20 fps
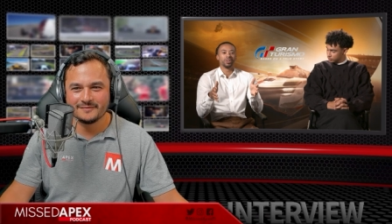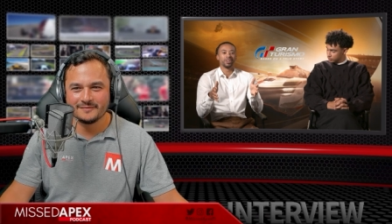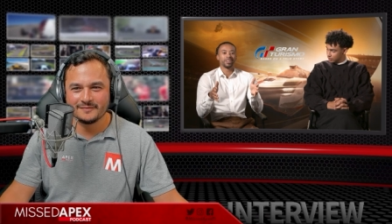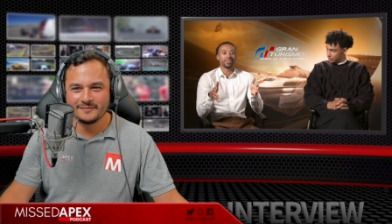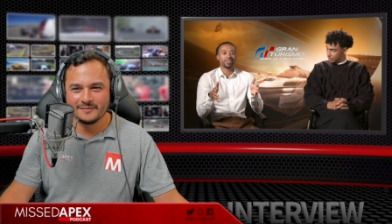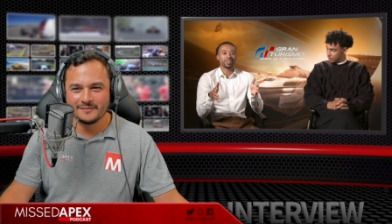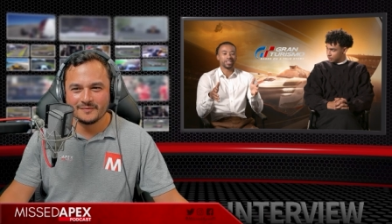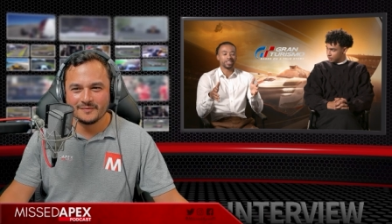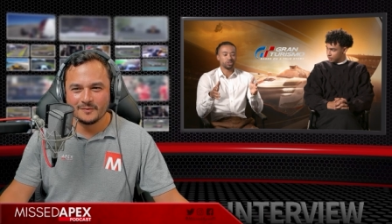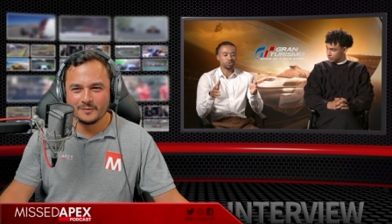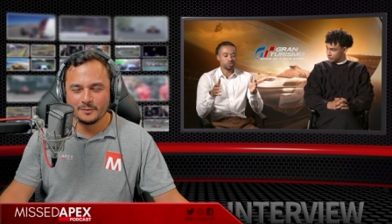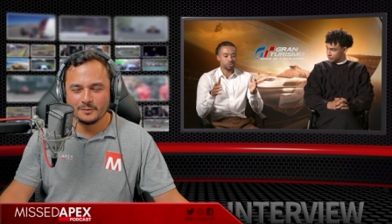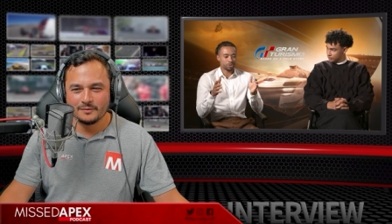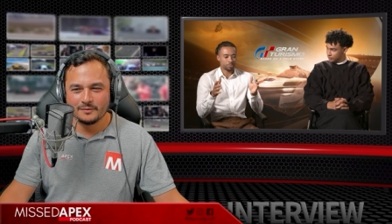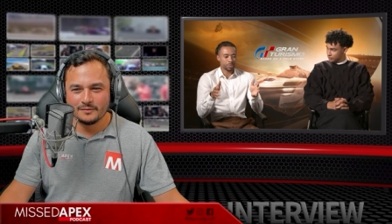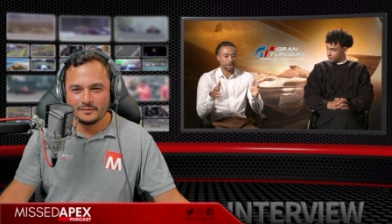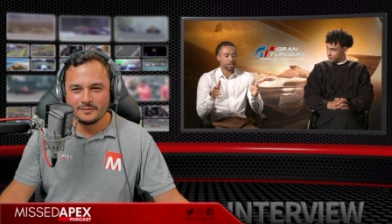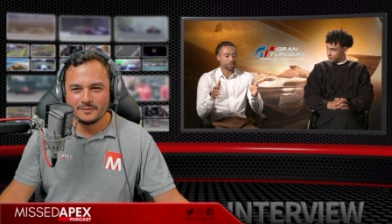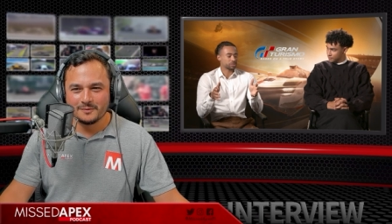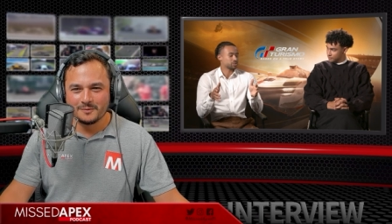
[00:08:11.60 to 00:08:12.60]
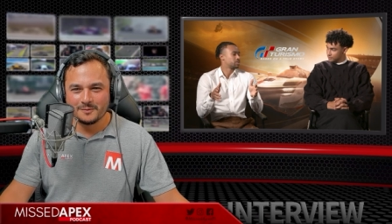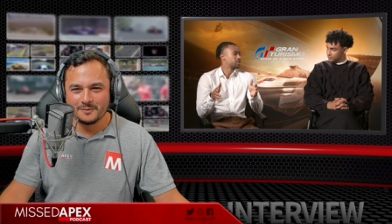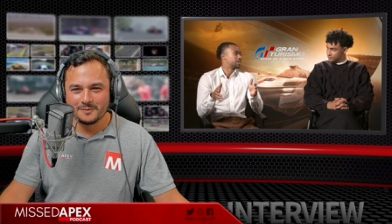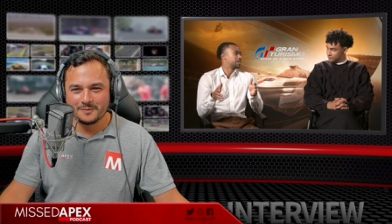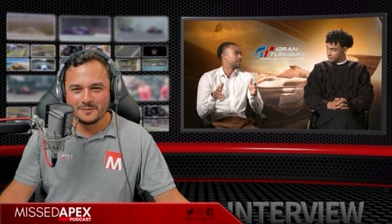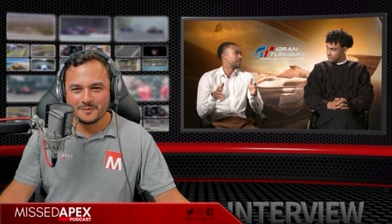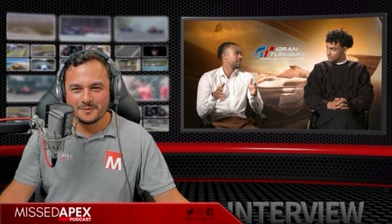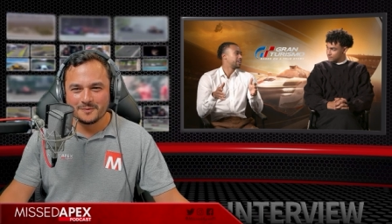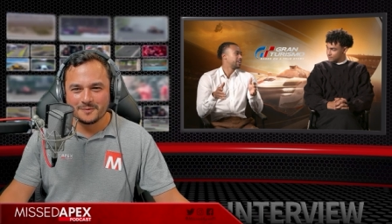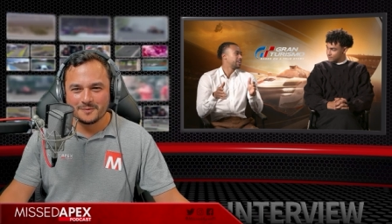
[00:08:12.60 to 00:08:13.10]
and do the best
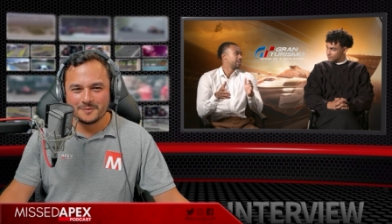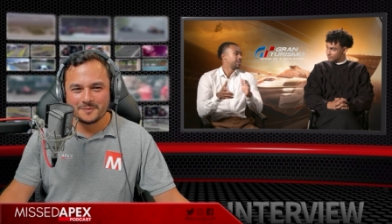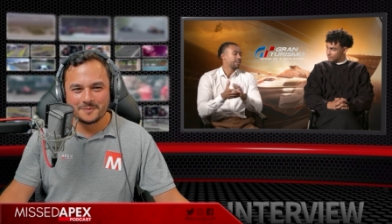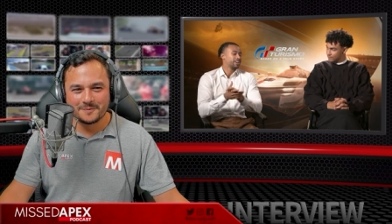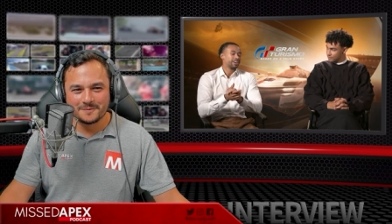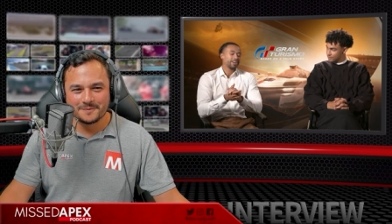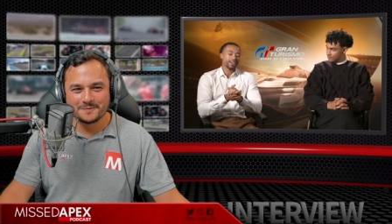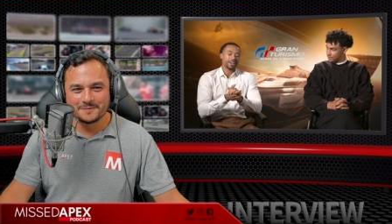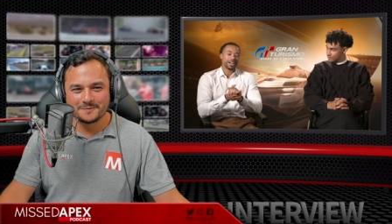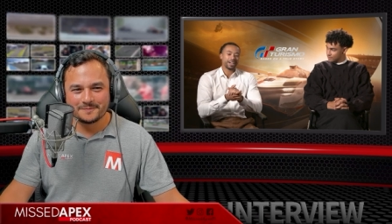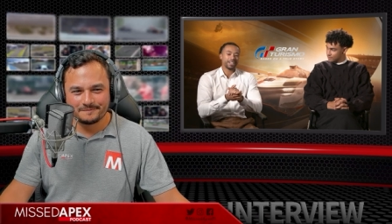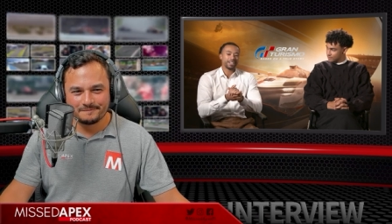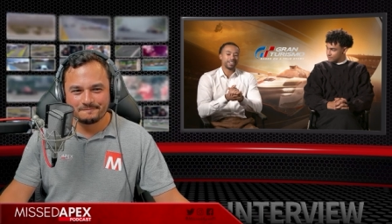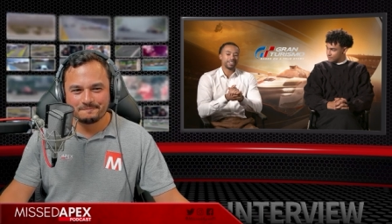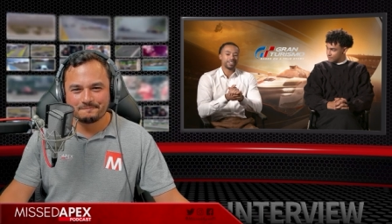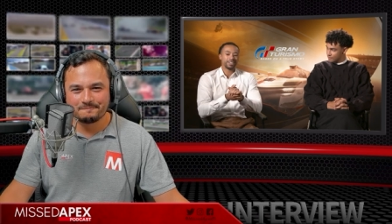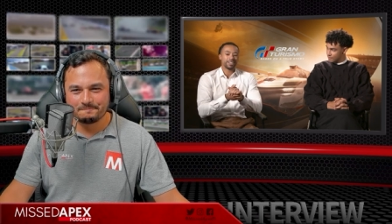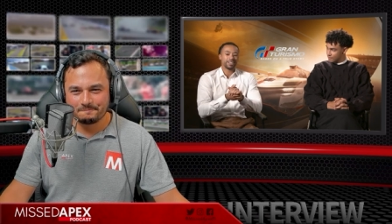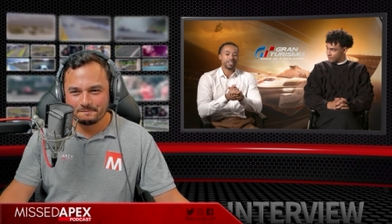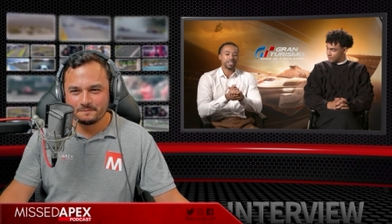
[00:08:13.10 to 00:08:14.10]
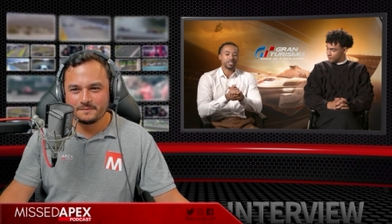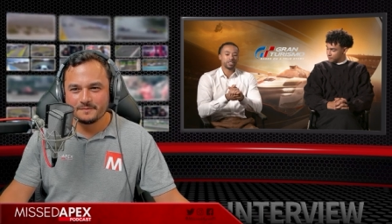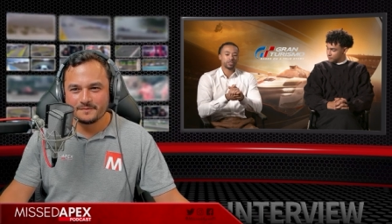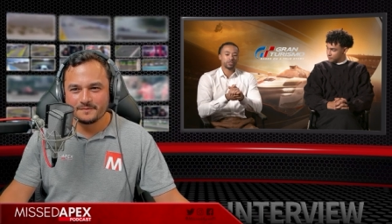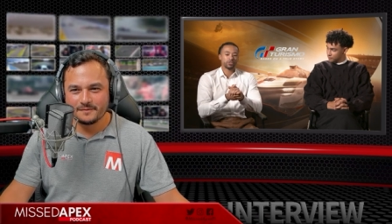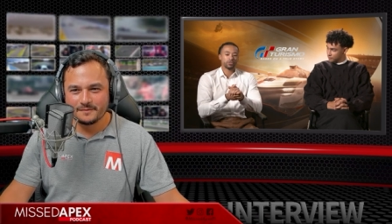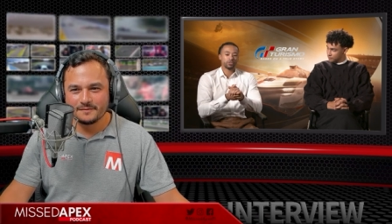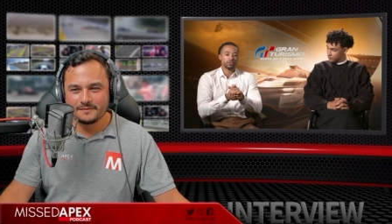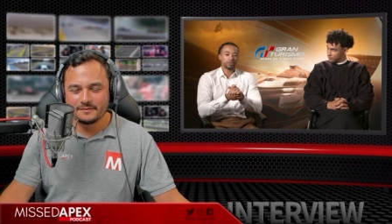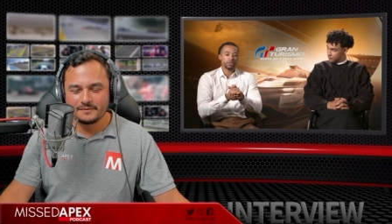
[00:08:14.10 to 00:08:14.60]
thing. And uh,
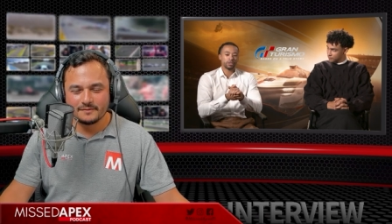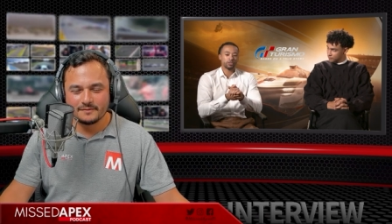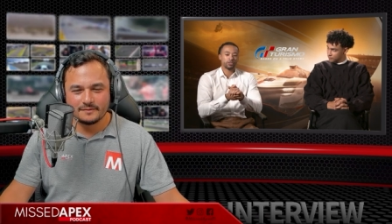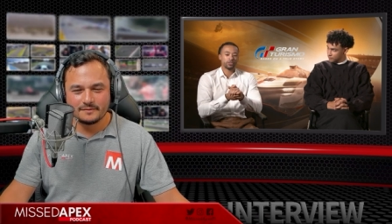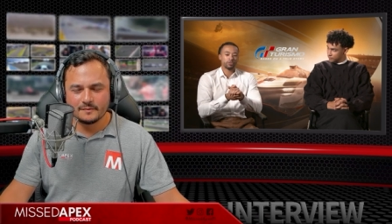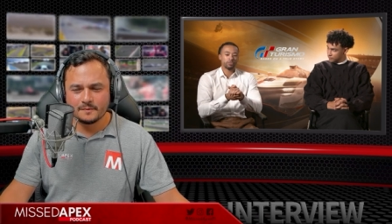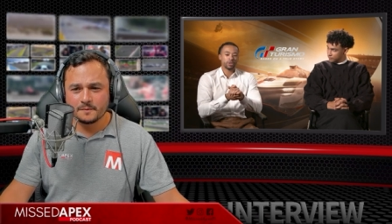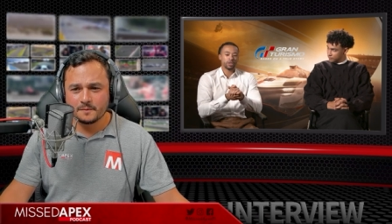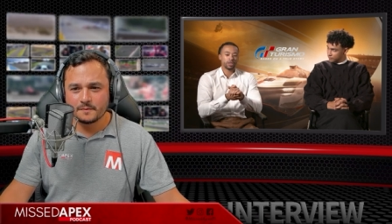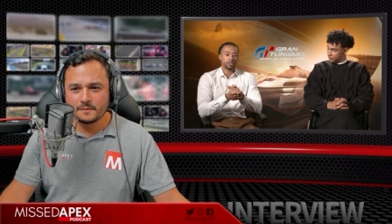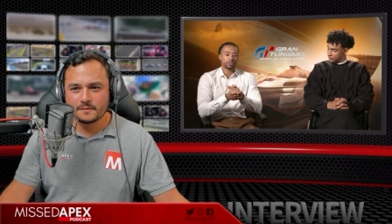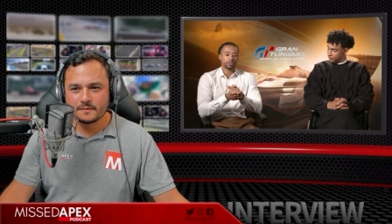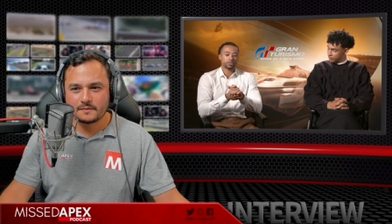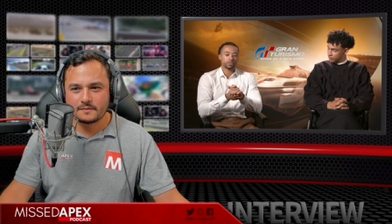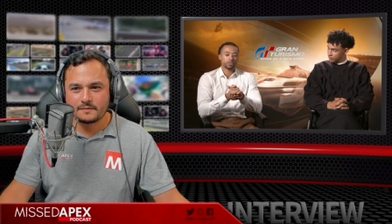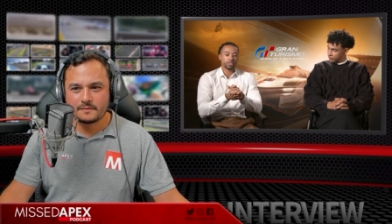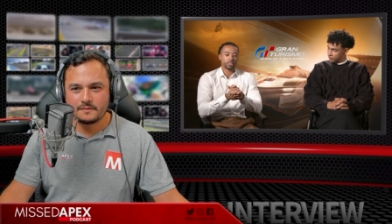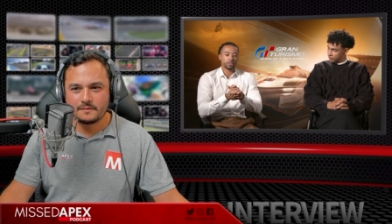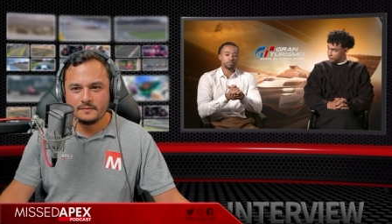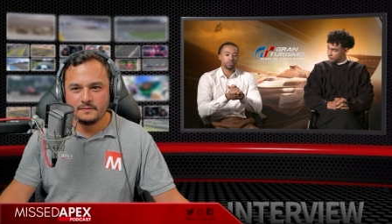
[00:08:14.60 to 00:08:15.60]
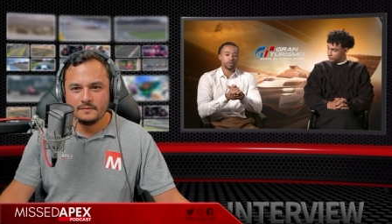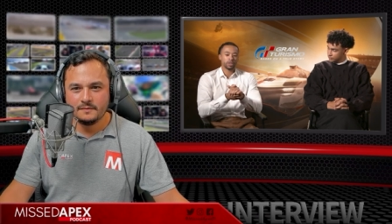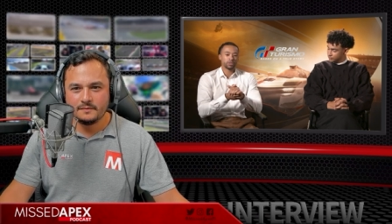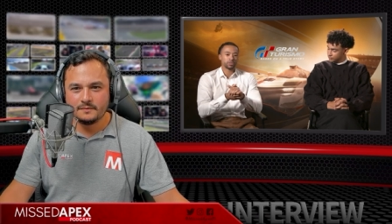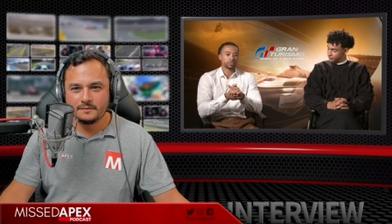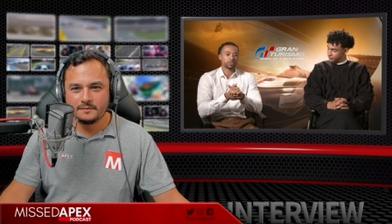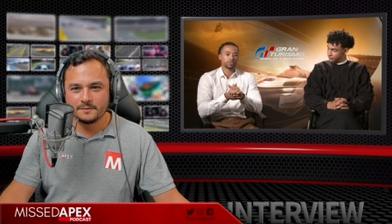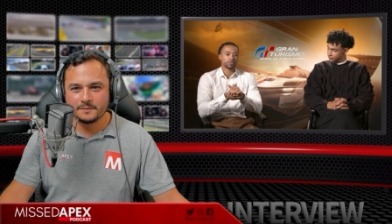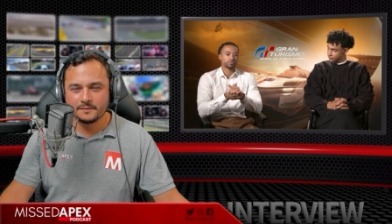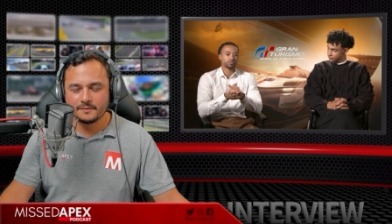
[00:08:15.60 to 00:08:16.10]
it's it, for me, it's it's
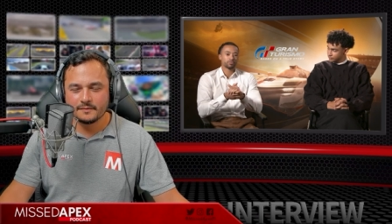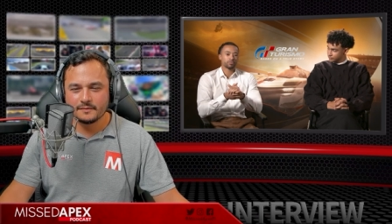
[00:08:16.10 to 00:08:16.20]
bliss.